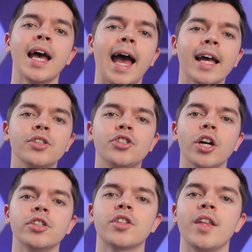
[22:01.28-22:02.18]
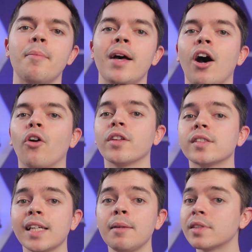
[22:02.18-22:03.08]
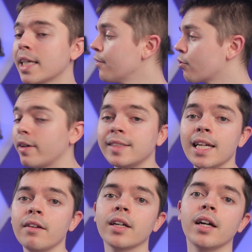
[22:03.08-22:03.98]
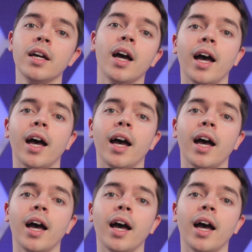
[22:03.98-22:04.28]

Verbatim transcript: and judged them on the same set of criteria